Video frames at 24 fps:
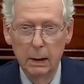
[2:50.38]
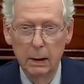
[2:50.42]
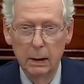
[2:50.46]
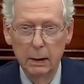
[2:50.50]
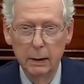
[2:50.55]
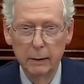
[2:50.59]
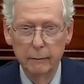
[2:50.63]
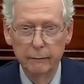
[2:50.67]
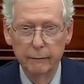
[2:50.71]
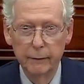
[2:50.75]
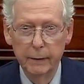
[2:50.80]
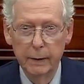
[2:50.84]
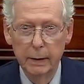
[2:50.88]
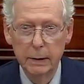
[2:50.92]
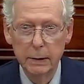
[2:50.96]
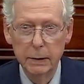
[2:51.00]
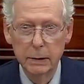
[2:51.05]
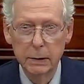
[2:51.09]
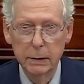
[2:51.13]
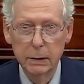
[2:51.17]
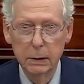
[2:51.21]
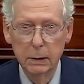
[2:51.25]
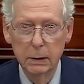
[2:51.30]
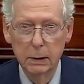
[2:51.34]
in the
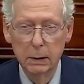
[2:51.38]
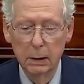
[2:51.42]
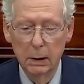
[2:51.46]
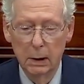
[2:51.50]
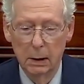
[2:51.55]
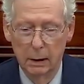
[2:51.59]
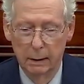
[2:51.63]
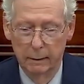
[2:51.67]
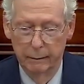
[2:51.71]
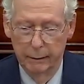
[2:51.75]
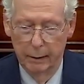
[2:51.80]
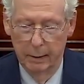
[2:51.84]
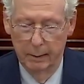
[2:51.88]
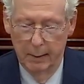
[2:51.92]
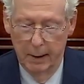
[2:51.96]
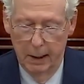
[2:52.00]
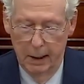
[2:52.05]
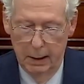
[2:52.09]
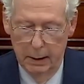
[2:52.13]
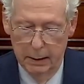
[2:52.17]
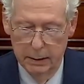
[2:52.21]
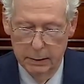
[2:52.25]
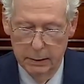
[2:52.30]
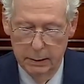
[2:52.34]
face of
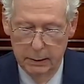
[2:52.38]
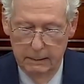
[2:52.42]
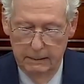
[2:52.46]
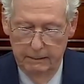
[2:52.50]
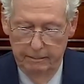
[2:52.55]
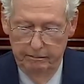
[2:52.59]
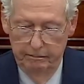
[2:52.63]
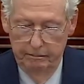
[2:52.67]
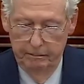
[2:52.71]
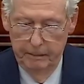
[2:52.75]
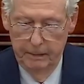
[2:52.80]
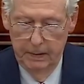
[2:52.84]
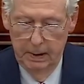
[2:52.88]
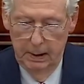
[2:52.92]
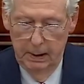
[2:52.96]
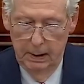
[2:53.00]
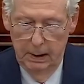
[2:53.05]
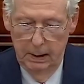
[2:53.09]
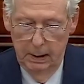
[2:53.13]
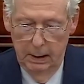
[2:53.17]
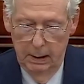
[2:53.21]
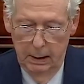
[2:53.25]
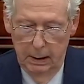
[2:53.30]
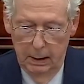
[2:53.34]
Hamas?
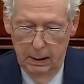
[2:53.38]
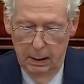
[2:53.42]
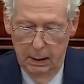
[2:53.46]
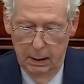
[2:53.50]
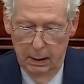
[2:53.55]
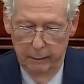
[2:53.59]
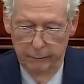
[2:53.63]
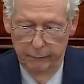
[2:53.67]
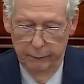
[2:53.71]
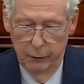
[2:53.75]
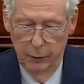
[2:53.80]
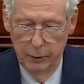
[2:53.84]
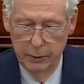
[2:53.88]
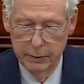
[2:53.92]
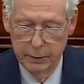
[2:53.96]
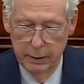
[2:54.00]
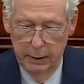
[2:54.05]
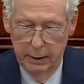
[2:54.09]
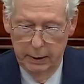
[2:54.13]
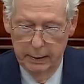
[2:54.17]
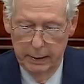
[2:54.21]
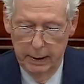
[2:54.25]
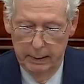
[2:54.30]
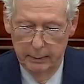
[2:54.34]

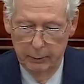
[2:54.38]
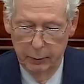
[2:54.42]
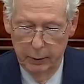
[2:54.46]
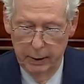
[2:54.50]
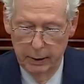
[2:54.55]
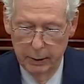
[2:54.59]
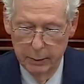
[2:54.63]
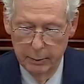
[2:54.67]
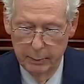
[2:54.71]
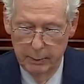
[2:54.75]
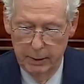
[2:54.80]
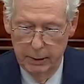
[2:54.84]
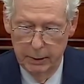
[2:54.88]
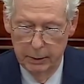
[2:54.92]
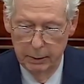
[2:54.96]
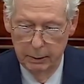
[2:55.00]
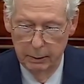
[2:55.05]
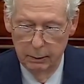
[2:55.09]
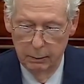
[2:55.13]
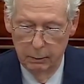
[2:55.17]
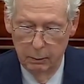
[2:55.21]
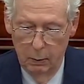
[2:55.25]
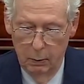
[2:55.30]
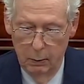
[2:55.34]
Unfortunately, that brings me to
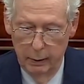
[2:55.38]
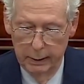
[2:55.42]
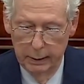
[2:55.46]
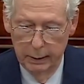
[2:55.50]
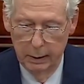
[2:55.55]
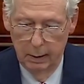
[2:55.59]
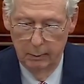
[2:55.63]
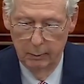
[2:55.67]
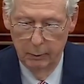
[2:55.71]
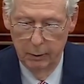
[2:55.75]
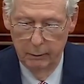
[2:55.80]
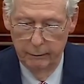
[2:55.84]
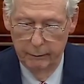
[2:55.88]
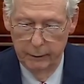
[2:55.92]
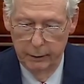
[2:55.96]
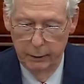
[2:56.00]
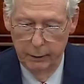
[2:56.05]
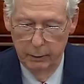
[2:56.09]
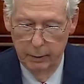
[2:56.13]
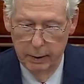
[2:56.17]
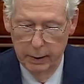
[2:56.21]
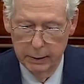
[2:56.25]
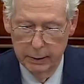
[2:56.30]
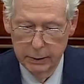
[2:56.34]
the growing number of
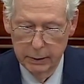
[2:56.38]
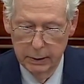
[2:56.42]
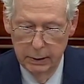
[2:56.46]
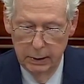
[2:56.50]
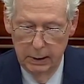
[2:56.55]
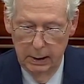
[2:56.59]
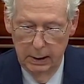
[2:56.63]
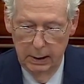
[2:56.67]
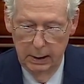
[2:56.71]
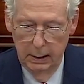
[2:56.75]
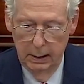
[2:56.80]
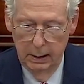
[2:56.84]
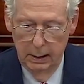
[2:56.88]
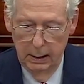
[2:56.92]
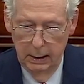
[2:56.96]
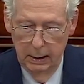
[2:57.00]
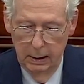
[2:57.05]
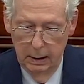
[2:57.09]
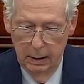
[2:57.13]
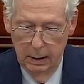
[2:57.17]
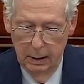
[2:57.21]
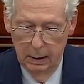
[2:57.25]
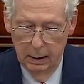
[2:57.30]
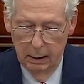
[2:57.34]
U.S.
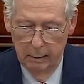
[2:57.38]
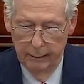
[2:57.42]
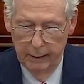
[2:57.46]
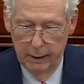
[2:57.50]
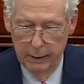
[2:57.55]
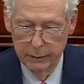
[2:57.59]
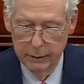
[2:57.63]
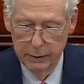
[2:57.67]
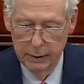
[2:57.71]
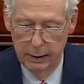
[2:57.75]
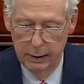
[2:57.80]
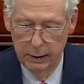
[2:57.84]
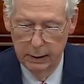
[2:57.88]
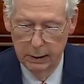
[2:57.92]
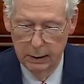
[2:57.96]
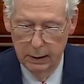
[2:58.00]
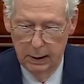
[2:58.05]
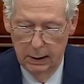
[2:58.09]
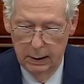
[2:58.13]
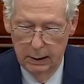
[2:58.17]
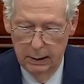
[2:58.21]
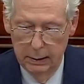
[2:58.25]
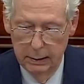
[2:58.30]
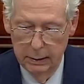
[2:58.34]
of our Senate
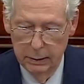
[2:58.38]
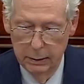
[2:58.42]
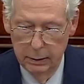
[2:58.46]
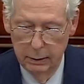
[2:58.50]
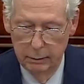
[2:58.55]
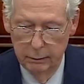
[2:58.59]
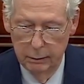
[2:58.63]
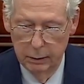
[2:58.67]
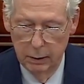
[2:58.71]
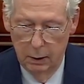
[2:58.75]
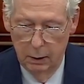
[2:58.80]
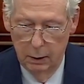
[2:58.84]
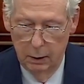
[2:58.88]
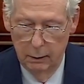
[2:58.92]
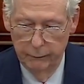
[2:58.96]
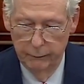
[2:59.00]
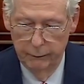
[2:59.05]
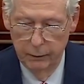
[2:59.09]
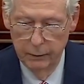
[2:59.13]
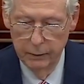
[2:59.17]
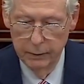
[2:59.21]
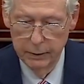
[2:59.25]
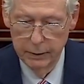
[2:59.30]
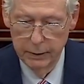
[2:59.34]
colleagues who called
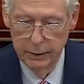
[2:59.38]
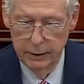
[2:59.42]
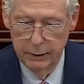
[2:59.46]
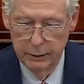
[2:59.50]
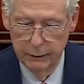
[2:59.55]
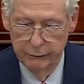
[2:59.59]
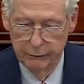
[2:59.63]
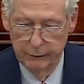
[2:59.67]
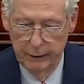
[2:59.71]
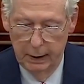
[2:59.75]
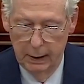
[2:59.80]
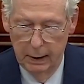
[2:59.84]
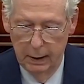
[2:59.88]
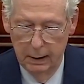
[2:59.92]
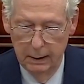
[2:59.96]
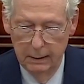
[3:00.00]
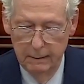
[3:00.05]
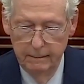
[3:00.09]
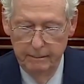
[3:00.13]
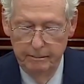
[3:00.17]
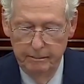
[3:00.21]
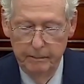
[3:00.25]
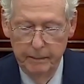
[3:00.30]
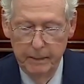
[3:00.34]
for a ceasefire
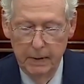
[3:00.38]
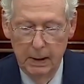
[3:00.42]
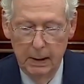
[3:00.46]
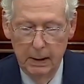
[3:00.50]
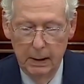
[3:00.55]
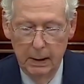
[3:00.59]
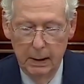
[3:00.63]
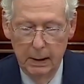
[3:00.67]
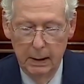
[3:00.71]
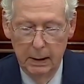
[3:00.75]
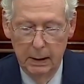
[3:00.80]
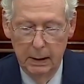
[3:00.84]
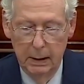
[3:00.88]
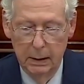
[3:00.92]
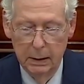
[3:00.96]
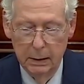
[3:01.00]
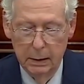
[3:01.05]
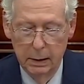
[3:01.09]
in